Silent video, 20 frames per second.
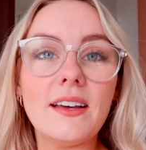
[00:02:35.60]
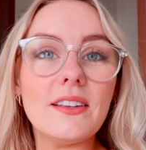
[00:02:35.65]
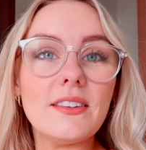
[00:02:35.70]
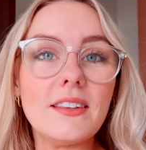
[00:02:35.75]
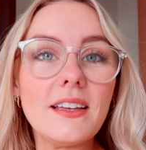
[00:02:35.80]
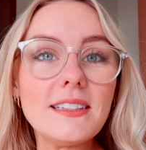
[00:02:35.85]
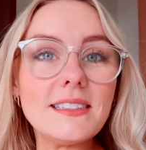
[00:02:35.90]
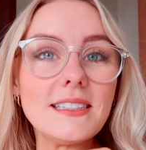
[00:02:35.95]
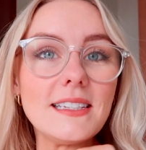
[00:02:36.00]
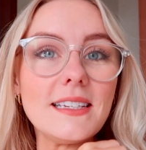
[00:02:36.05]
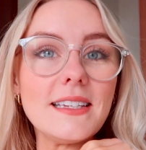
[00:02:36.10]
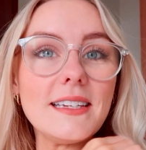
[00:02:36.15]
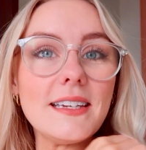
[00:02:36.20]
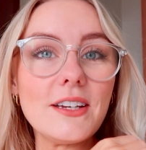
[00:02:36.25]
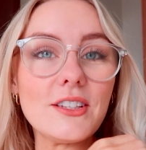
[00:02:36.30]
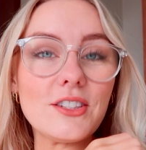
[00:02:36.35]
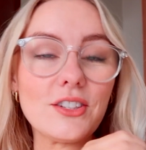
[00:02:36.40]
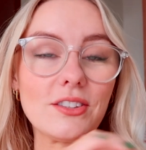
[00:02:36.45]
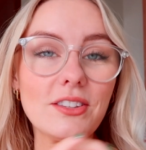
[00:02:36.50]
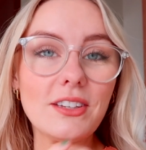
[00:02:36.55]

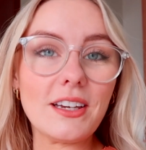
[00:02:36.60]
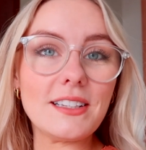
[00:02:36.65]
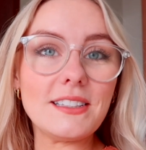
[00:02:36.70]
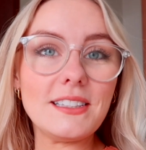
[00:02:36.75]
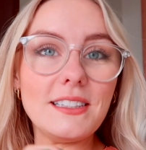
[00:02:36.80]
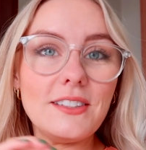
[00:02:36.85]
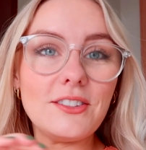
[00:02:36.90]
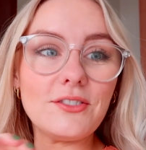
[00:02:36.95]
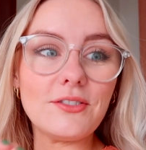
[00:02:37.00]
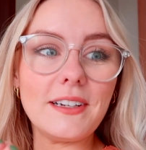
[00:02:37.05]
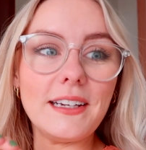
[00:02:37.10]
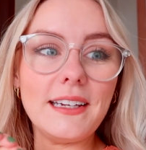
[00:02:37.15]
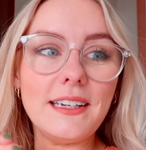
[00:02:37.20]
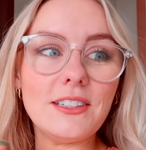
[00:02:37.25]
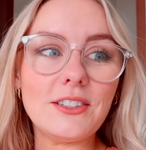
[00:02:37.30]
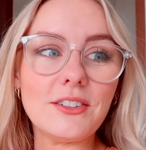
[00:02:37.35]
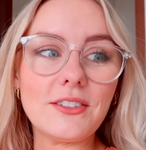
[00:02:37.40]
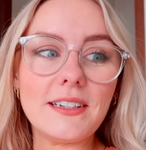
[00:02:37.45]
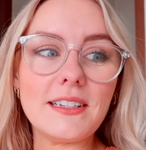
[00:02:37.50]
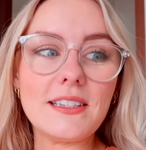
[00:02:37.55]
30 to 33
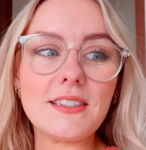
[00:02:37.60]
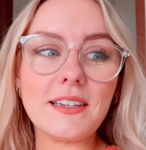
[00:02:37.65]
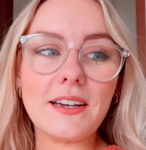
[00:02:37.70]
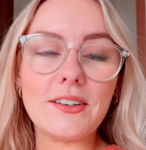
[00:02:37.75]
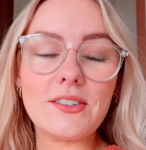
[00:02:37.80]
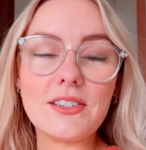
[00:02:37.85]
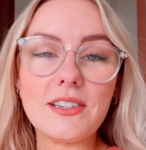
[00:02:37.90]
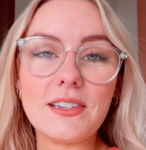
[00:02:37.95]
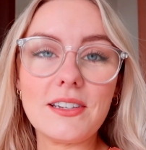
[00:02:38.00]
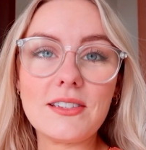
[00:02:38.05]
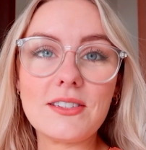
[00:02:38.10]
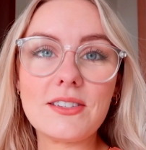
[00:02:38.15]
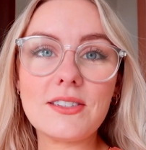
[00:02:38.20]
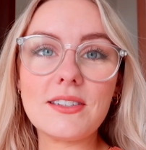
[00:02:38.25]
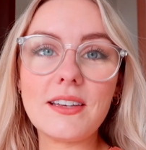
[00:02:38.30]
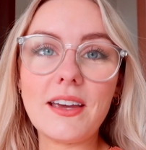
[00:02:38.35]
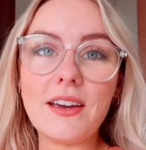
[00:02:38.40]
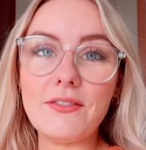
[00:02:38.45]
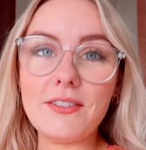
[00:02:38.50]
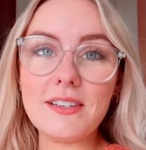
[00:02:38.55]
degrees
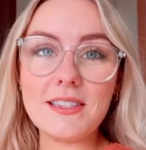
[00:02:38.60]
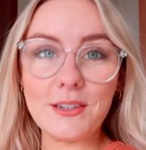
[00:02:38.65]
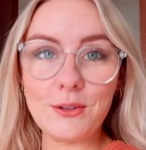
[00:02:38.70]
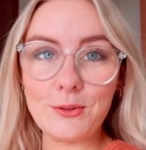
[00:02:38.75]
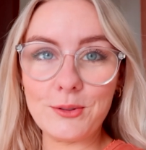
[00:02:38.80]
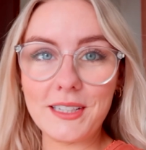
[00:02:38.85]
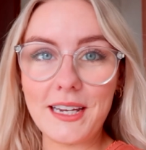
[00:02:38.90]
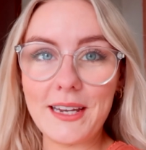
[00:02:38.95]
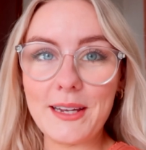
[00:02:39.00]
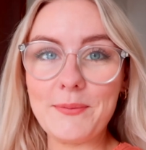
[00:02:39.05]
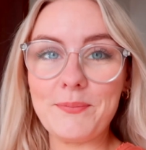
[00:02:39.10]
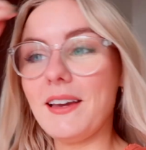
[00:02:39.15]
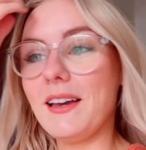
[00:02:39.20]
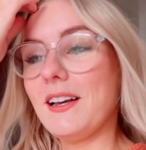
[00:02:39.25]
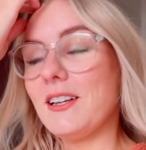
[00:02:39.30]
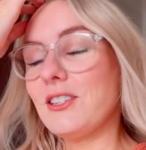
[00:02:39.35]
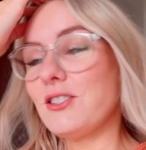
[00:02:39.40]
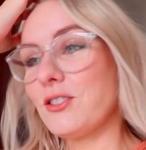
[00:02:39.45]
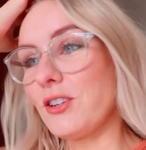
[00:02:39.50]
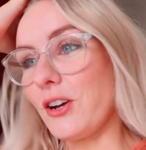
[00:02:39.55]
Celsius every single day.
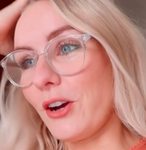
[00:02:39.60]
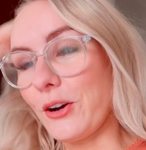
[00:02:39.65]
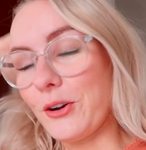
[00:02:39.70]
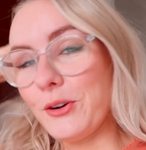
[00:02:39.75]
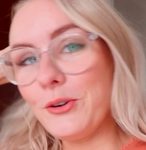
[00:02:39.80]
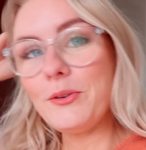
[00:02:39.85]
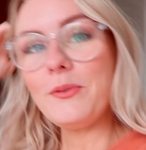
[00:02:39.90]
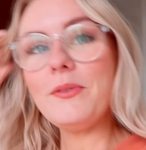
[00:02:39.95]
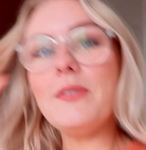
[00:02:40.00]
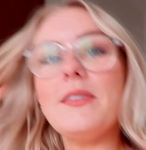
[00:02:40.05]
So